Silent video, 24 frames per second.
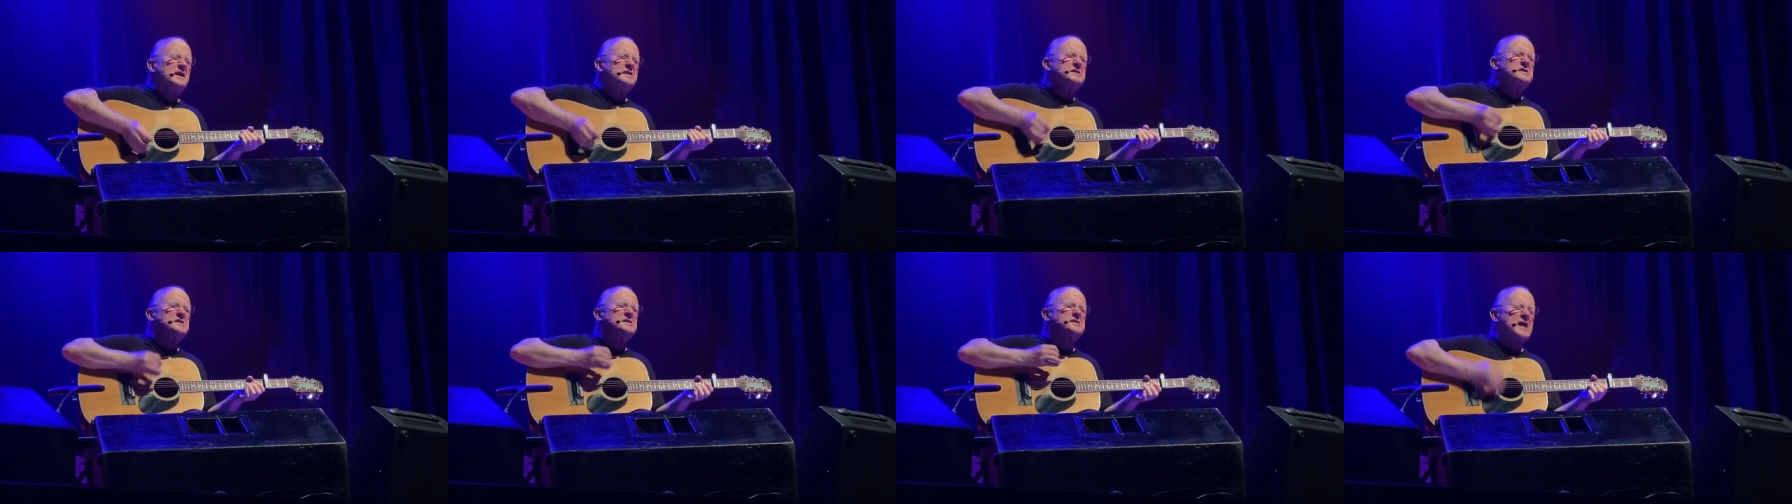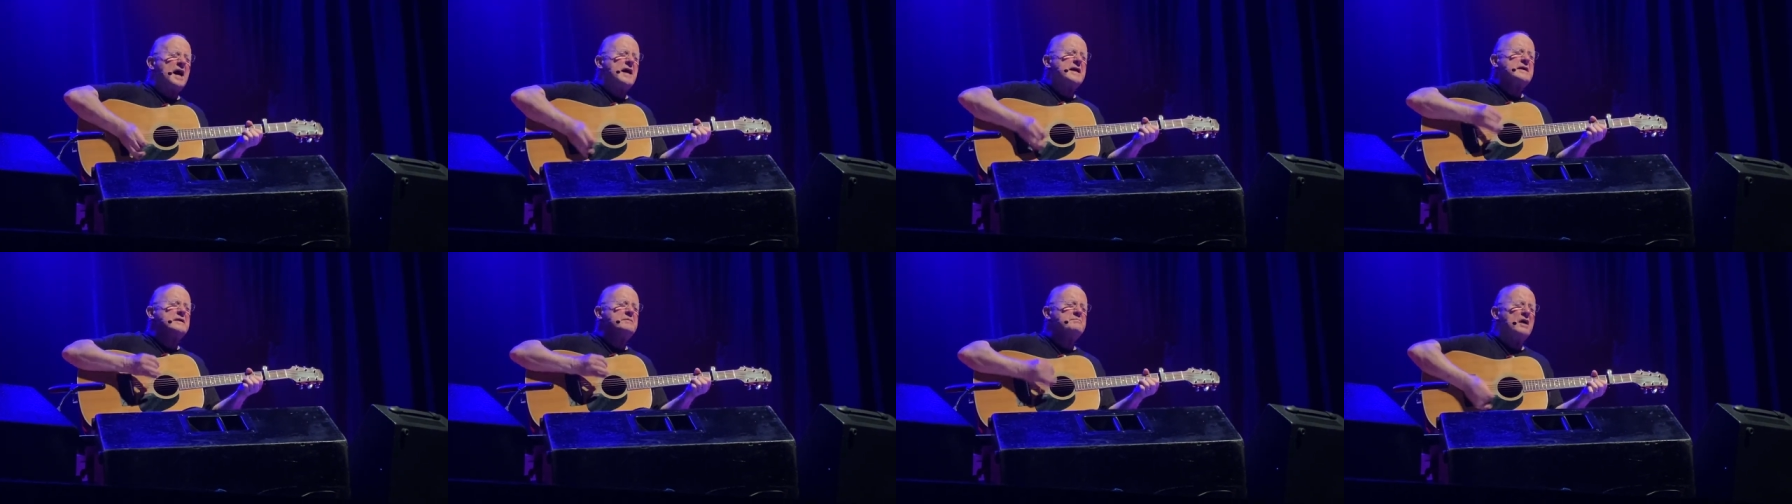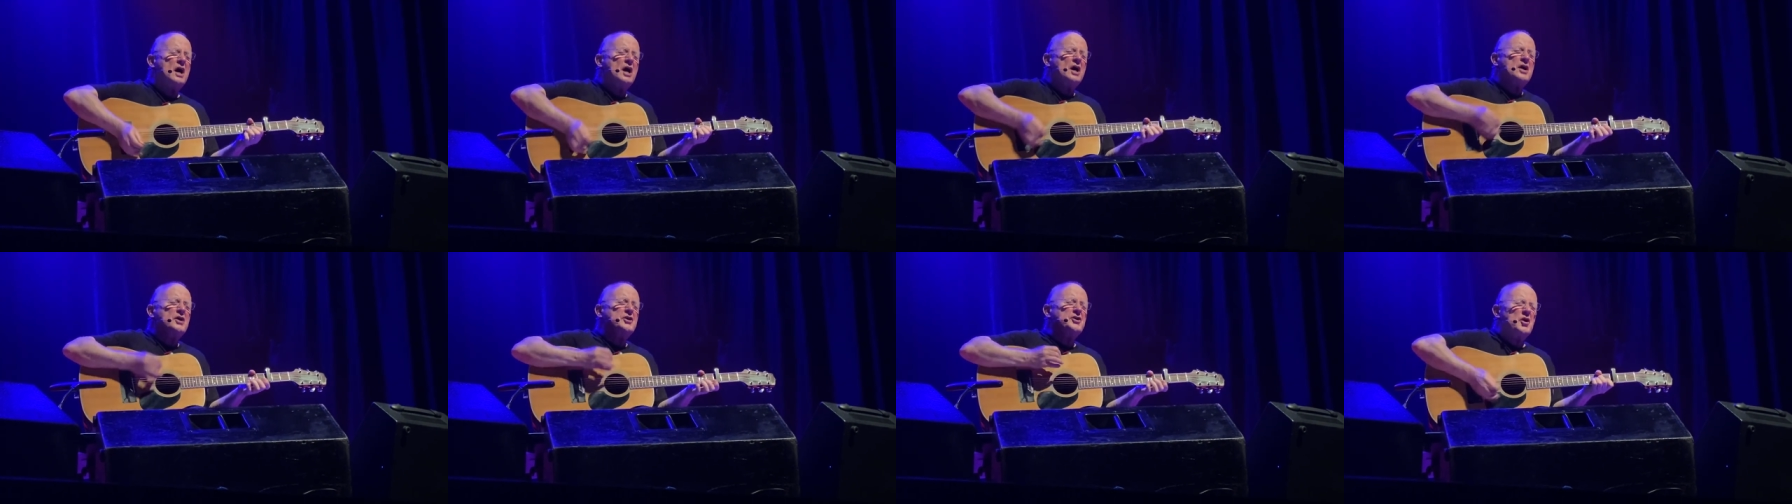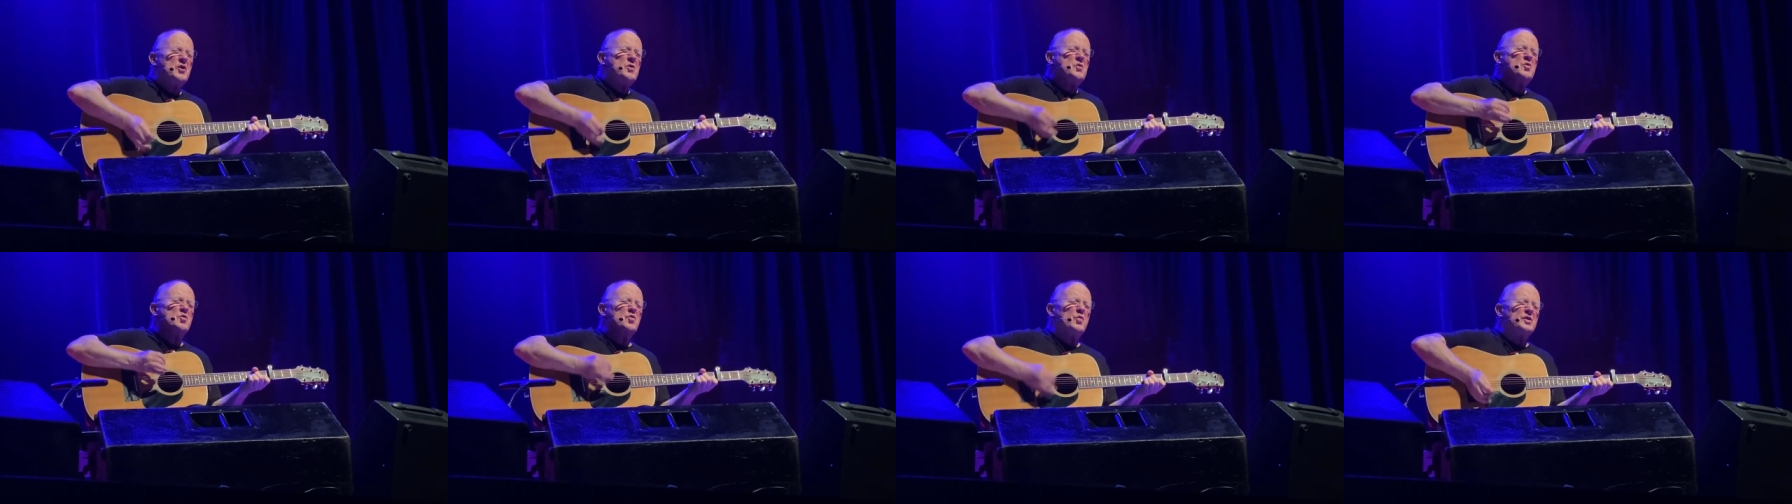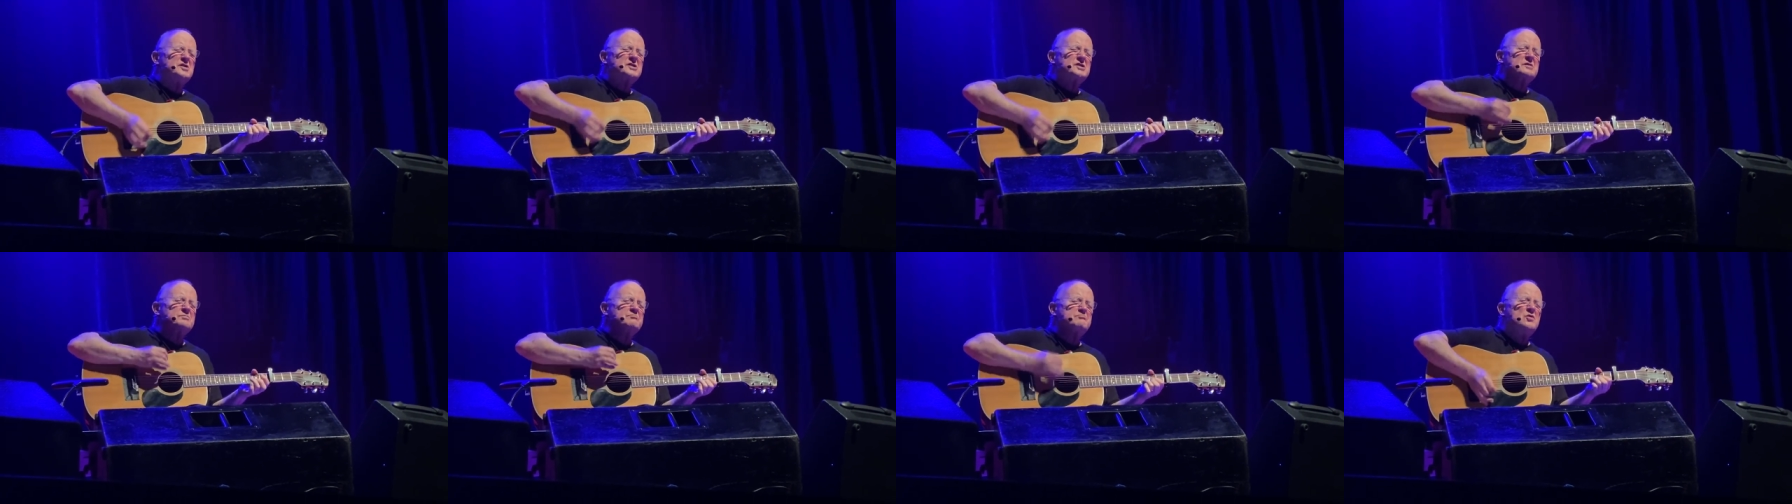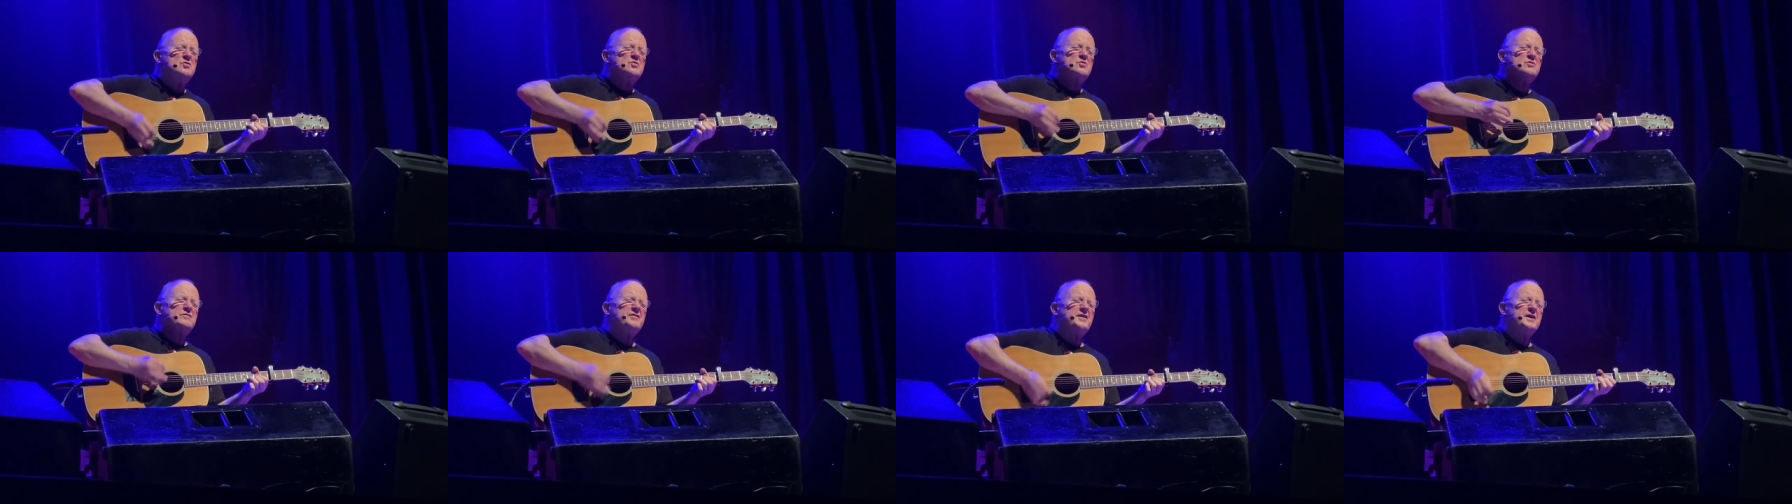it's time you was
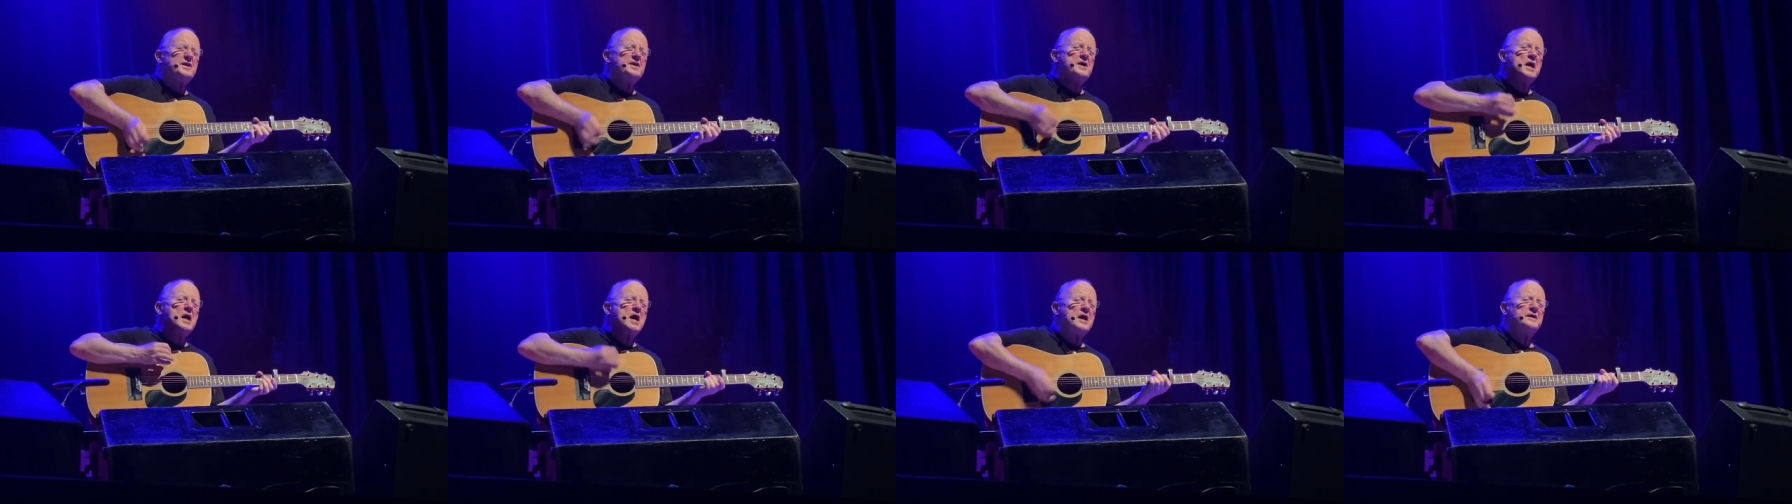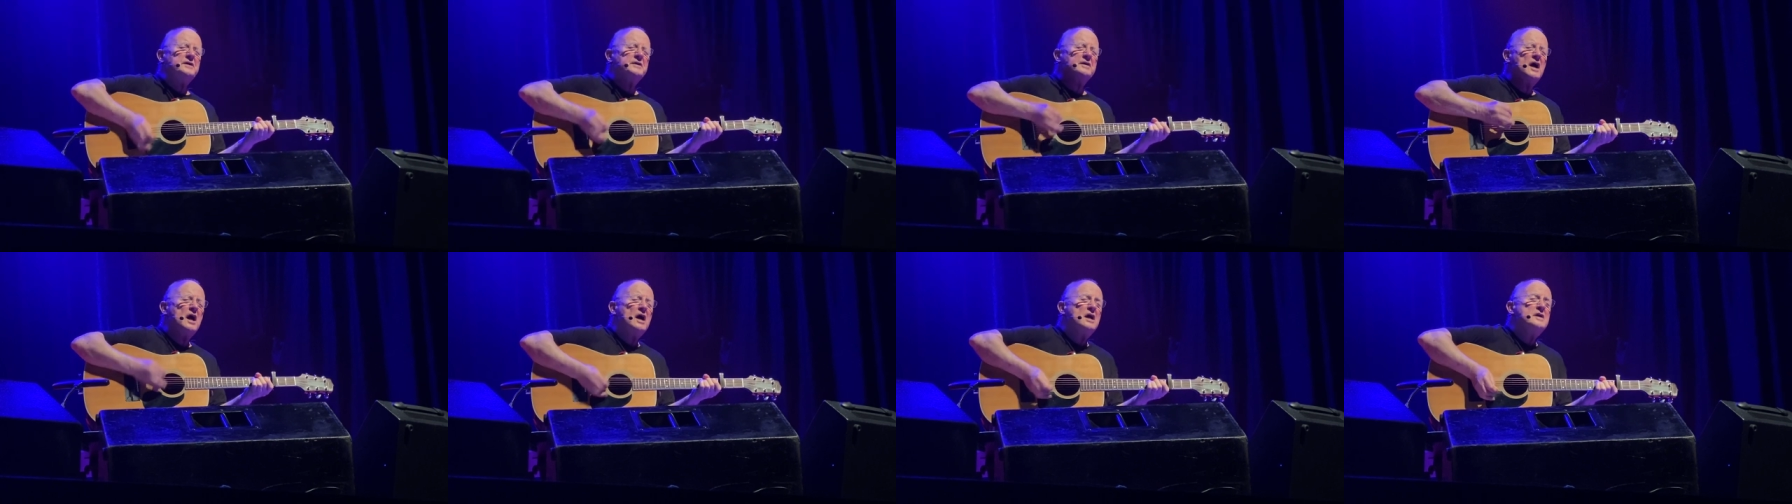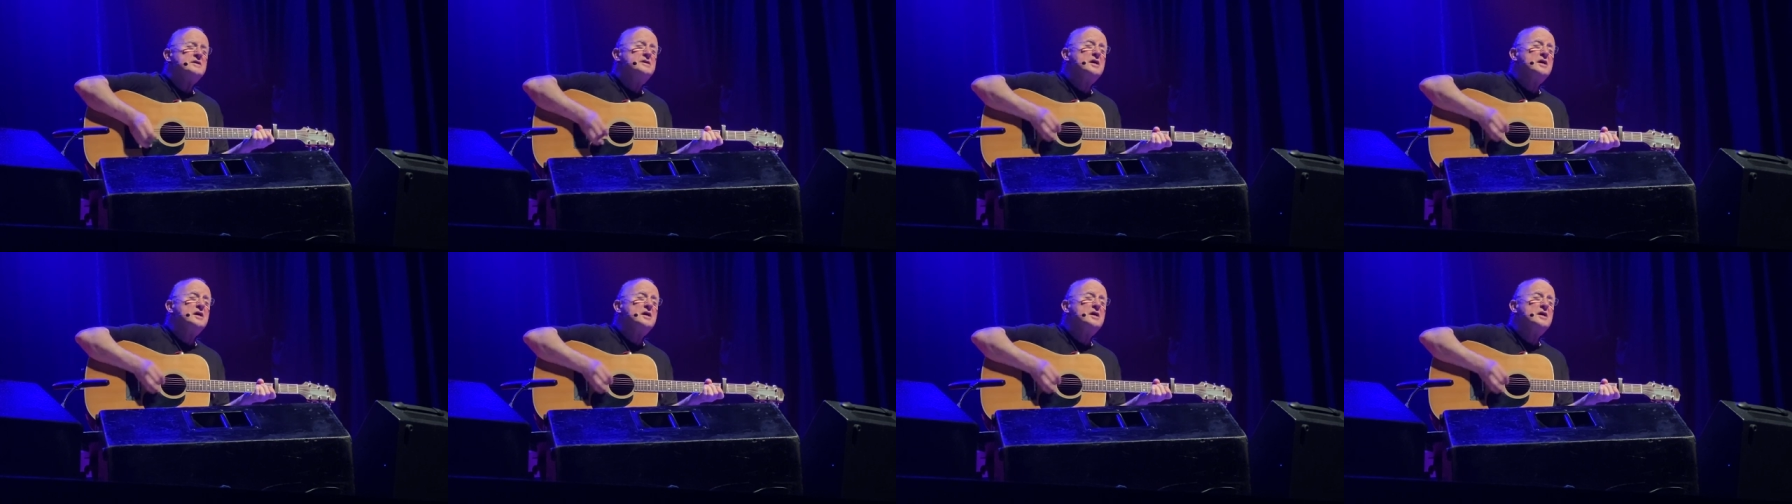moving on.